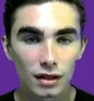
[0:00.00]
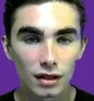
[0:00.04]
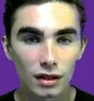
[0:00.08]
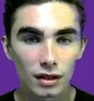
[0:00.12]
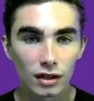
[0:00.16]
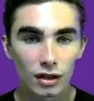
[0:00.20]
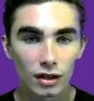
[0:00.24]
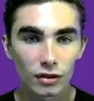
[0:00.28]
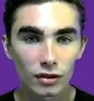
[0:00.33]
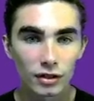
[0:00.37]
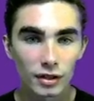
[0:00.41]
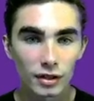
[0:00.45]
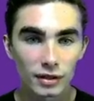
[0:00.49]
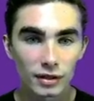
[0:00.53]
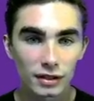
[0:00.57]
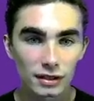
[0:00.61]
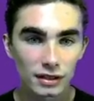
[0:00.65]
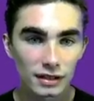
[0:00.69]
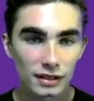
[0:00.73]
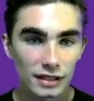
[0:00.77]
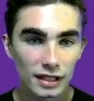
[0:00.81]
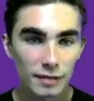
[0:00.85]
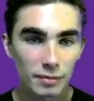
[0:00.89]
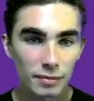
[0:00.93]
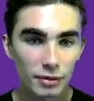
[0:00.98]
Going
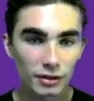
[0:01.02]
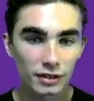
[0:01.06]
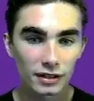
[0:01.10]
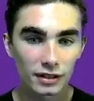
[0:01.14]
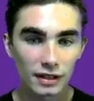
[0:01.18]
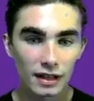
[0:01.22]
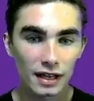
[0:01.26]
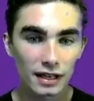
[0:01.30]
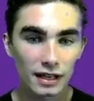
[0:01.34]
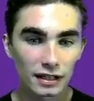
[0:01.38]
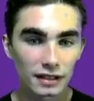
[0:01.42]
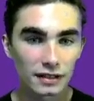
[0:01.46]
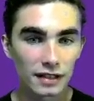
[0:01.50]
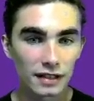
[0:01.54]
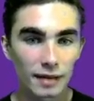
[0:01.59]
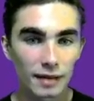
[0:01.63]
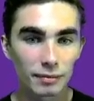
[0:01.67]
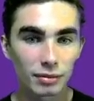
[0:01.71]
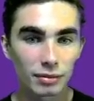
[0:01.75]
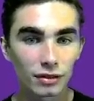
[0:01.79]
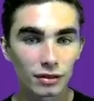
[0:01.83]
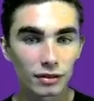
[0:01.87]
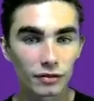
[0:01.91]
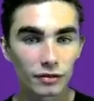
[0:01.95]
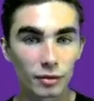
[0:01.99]
deeper into that
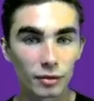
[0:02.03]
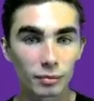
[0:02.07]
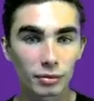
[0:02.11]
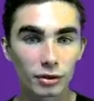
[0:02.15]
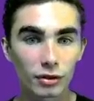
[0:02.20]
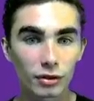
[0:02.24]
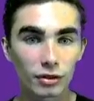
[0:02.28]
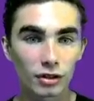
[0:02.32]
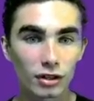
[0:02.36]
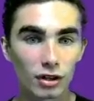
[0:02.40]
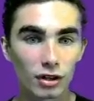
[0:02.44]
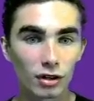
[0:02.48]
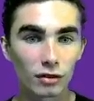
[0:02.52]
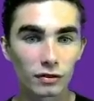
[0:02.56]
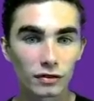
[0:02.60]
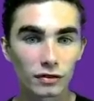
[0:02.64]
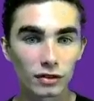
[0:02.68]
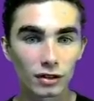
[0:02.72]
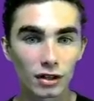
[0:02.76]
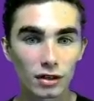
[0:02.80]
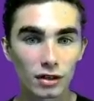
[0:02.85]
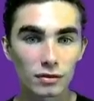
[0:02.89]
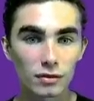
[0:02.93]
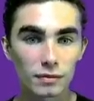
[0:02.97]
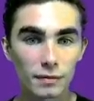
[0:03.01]
example of the protocol
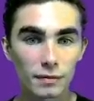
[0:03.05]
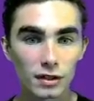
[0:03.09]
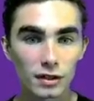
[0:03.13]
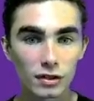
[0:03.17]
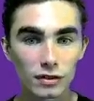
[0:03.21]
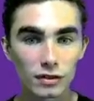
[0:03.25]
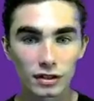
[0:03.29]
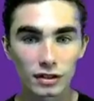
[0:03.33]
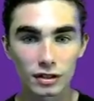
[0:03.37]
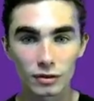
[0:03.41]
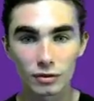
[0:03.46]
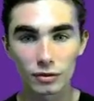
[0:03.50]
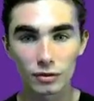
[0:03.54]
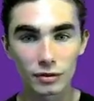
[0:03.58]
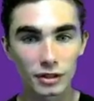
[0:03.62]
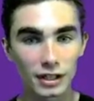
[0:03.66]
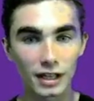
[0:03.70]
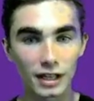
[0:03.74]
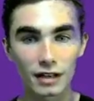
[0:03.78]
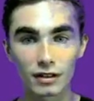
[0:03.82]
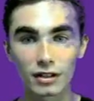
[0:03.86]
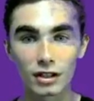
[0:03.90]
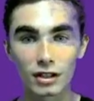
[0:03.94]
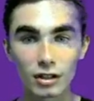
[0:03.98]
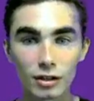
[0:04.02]
flow, using what we
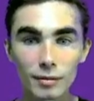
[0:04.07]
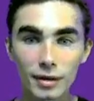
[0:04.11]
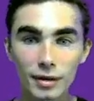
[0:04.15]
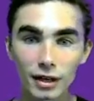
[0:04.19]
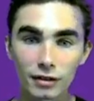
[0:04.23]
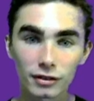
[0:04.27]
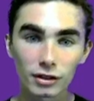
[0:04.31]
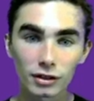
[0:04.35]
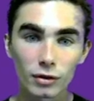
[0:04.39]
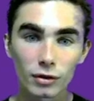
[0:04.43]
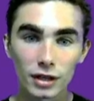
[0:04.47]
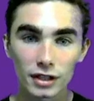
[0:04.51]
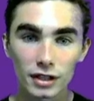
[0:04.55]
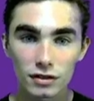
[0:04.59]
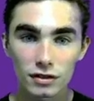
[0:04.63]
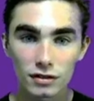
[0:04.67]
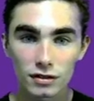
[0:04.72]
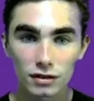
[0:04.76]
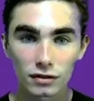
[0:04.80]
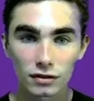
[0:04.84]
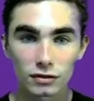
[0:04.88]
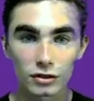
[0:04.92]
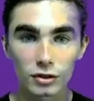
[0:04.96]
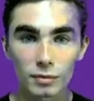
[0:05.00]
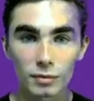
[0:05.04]
now know about requests
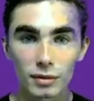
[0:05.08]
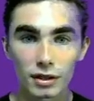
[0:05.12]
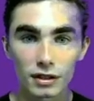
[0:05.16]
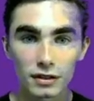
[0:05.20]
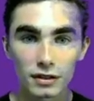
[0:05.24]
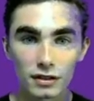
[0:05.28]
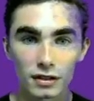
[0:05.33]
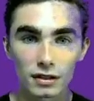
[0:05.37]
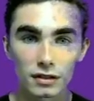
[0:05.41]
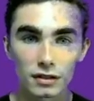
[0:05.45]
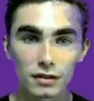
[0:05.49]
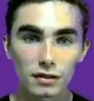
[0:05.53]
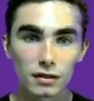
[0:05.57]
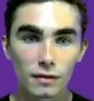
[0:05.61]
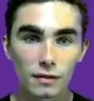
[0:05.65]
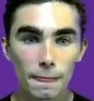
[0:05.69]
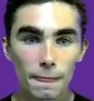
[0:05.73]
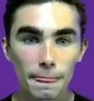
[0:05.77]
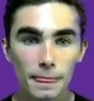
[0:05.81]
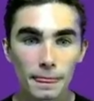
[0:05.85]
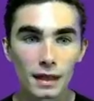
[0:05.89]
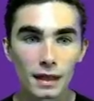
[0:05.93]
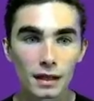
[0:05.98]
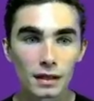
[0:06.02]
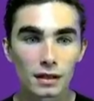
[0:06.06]
and responses,
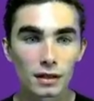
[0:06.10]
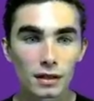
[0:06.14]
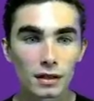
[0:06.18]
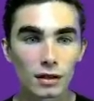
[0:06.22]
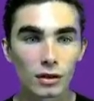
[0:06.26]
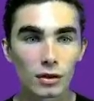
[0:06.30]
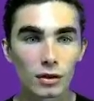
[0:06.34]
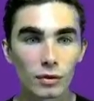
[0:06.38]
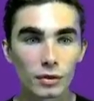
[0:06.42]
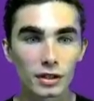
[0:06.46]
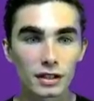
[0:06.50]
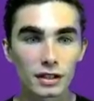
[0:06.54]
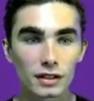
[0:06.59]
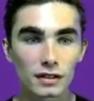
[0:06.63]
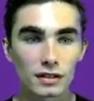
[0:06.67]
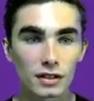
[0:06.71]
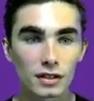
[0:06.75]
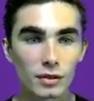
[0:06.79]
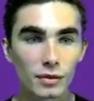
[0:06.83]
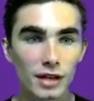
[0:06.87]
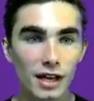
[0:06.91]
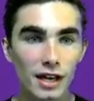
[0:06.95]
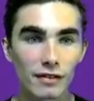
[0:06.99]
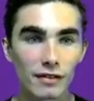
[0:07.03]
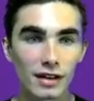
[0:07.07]
we can see
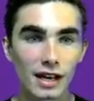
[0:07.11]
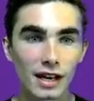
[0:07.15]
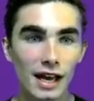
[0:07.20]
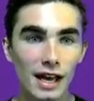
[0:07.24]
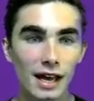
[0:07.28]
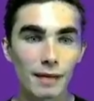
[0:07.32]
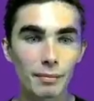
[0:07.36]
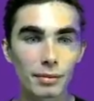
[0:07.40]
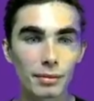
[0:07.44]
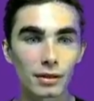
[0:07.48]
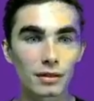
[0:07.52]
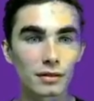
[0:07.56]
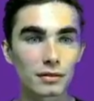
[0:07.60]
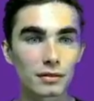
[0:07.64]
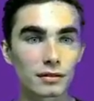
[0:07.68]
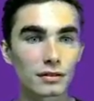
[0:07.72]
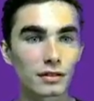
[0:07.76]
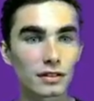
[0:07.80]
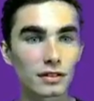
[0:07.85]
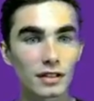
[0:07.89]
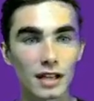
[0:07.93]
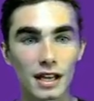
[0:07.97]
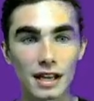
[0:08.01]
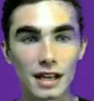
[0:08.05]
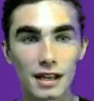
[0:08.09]
we have an app,
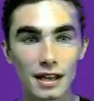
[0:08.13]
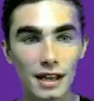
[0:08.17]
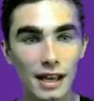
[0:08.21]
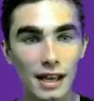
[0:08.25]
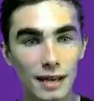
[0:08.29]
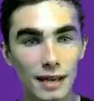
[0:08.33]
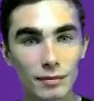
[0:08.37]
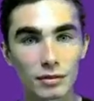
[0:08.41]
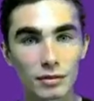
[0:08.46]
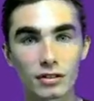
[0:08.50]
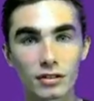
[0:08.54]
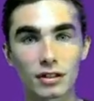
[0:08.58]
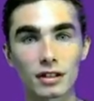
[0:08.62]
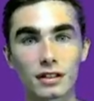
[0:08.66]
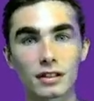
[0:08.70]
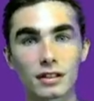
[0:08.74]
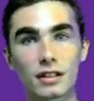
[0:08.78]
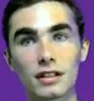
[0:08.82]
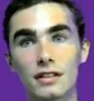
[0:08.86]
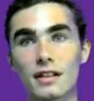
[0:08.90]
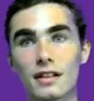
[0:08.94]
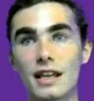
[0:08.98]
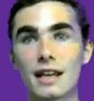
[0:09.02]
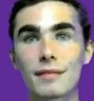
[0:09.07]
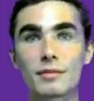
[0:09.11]
say Amazon,
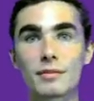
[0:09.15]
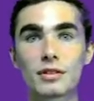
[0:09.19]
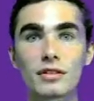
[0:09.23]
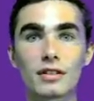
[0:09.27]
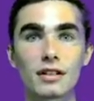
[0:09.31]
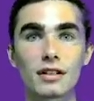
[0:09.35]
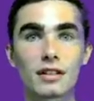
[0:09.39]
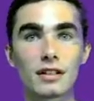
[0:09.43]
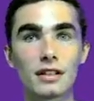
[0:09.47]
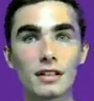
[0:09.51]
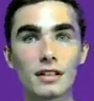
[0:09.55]
because Amazon is